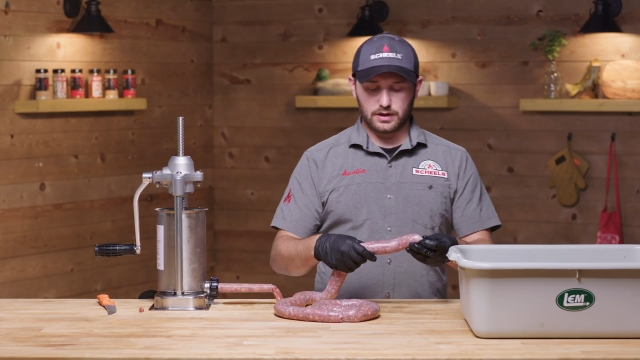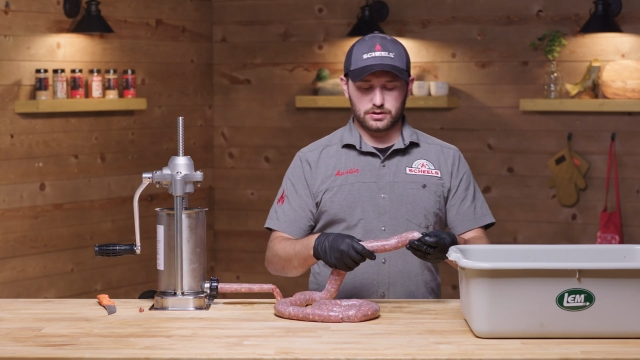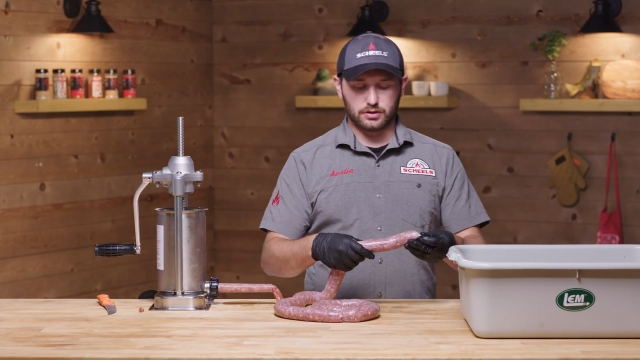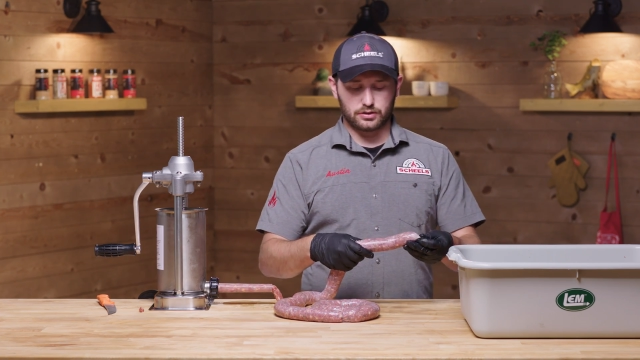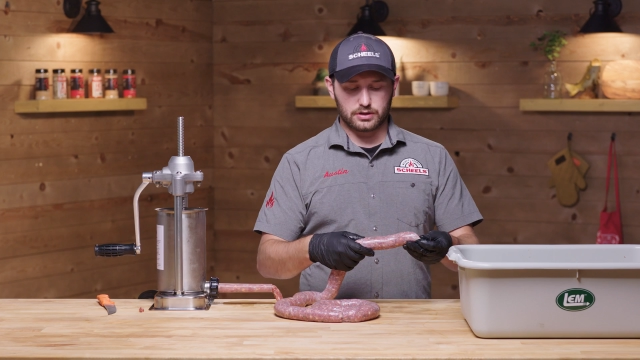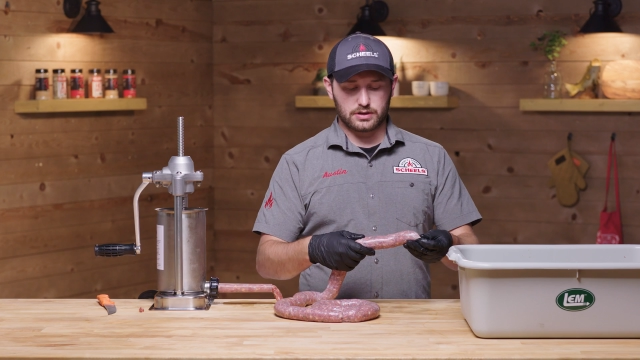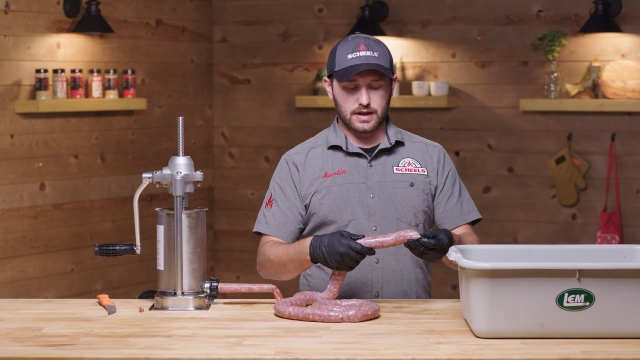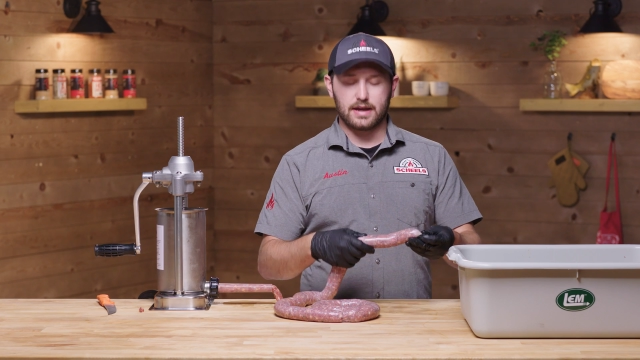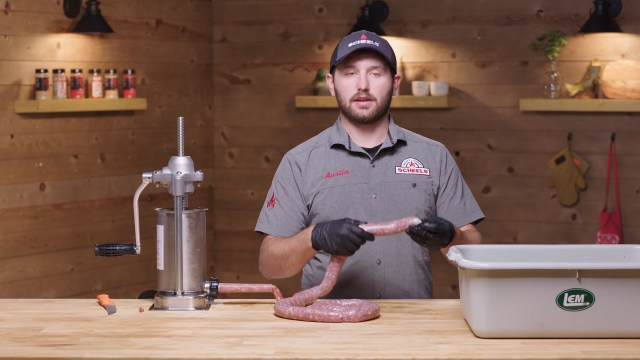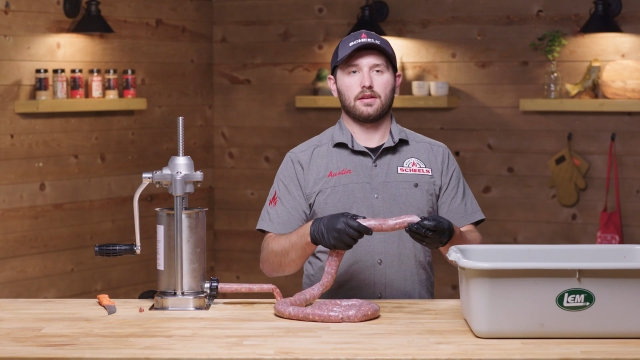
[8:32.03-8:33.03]
is you'll just
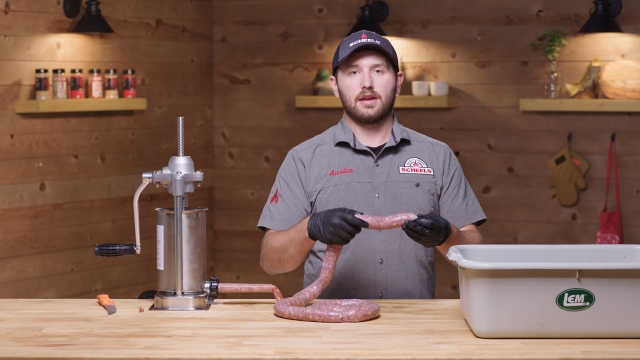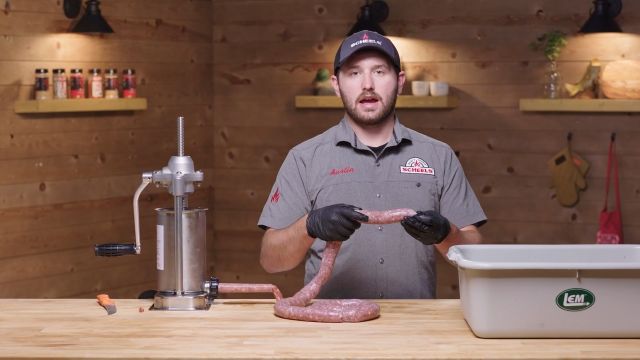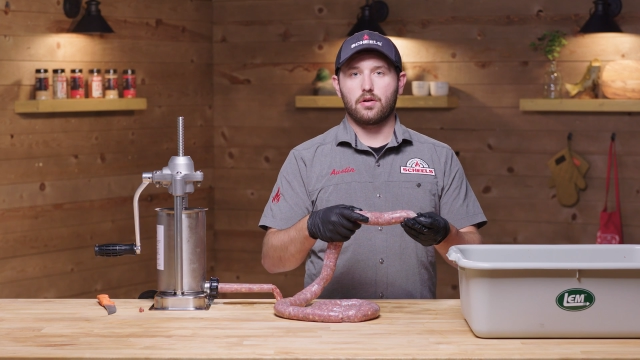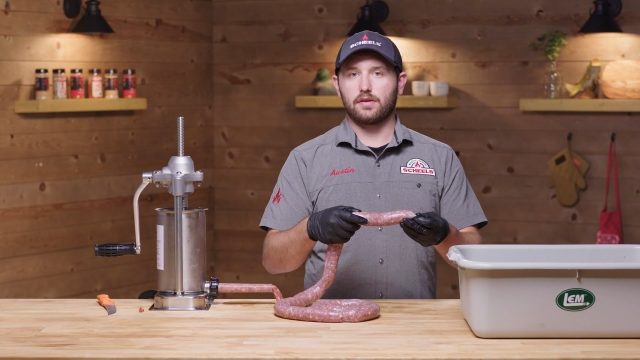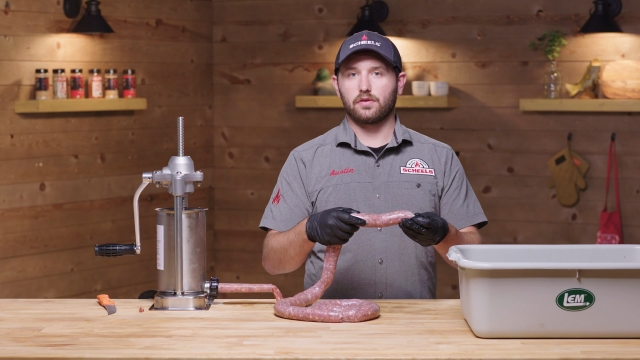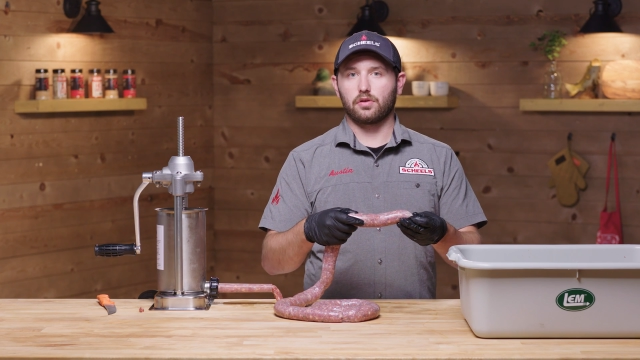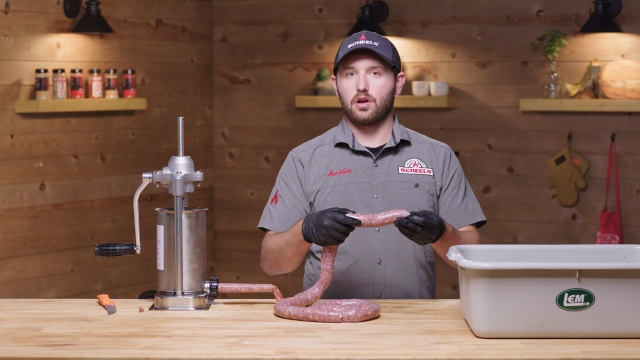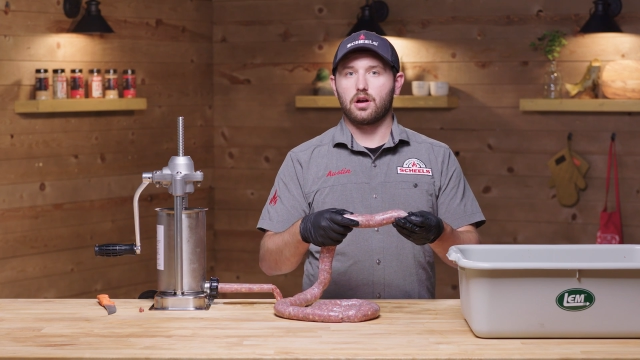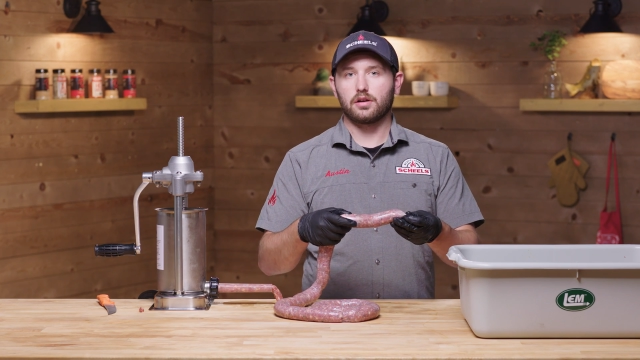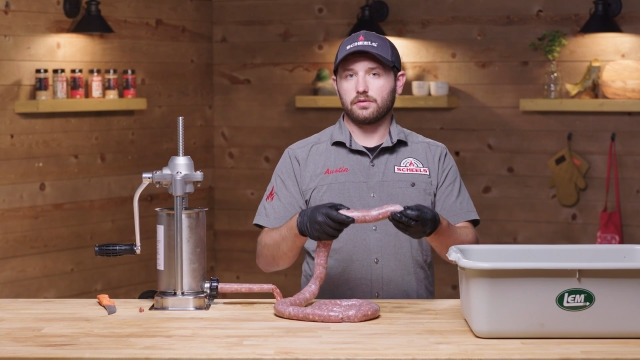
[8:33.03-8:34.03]
take however
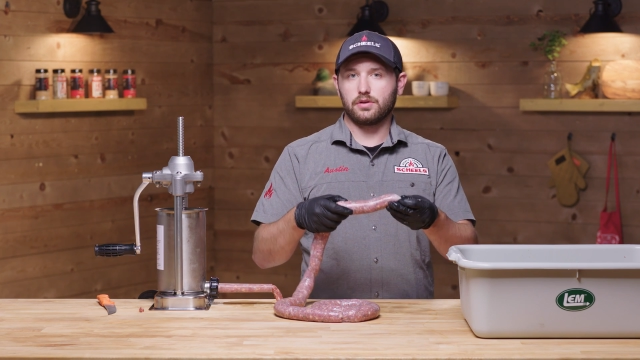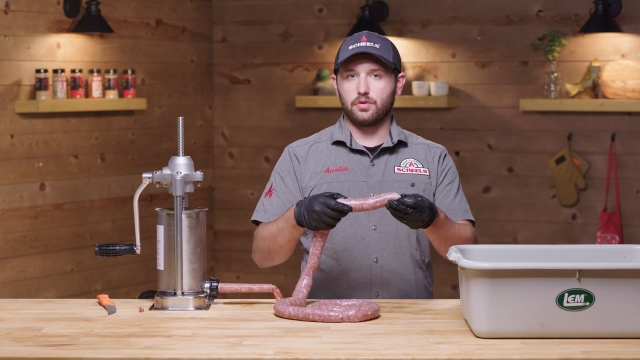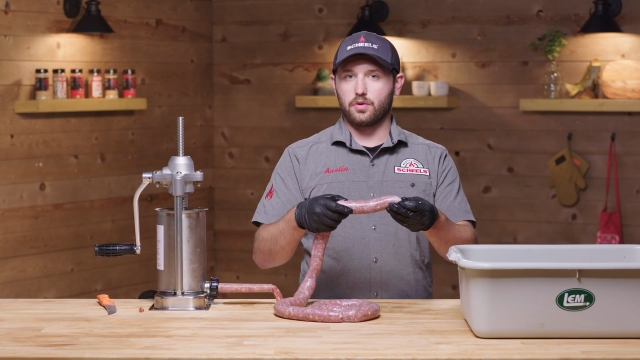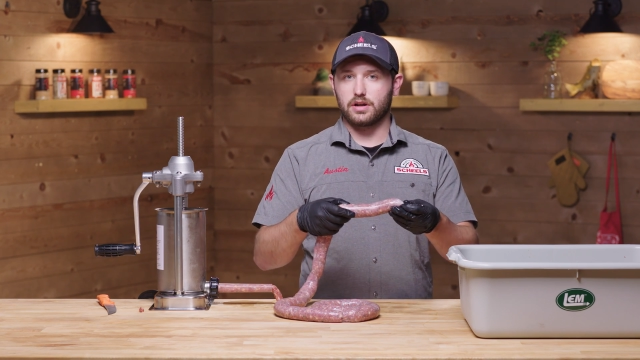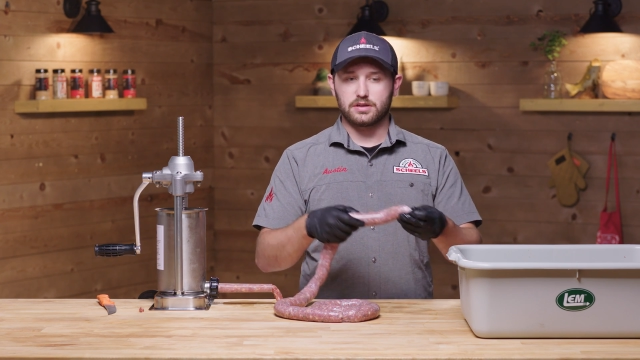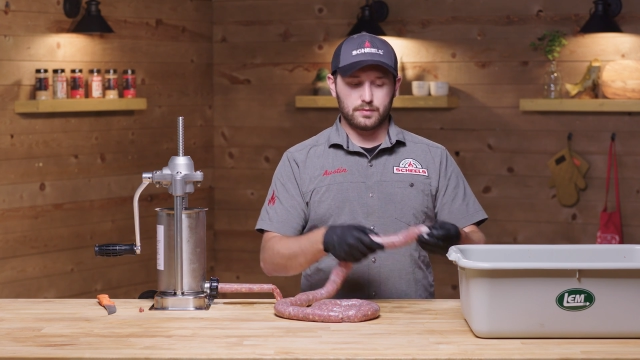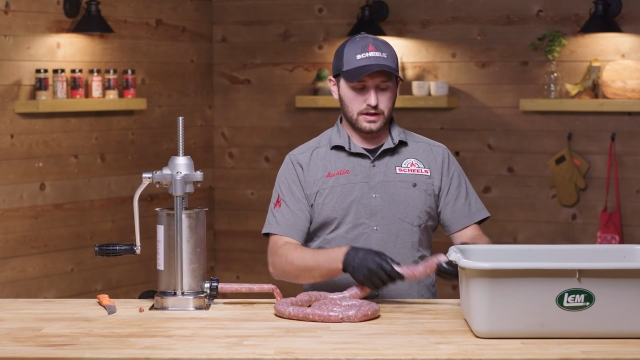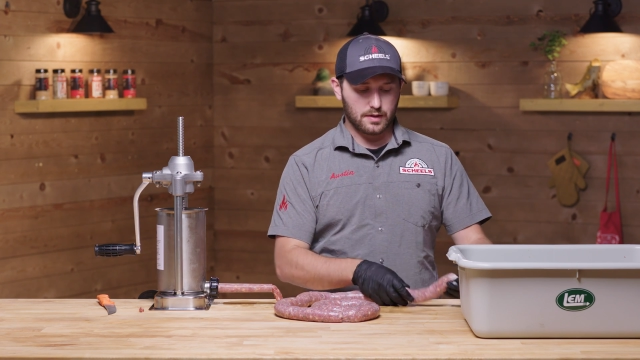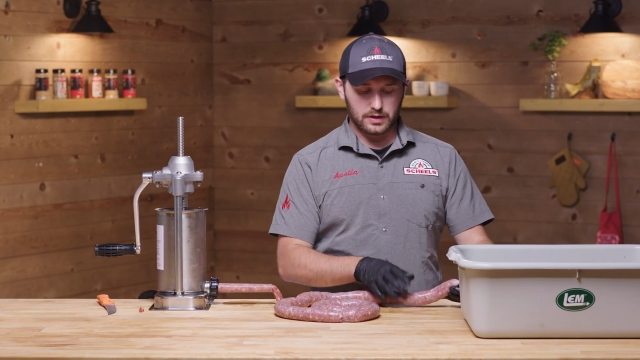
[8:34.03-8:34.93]
long you want it to be.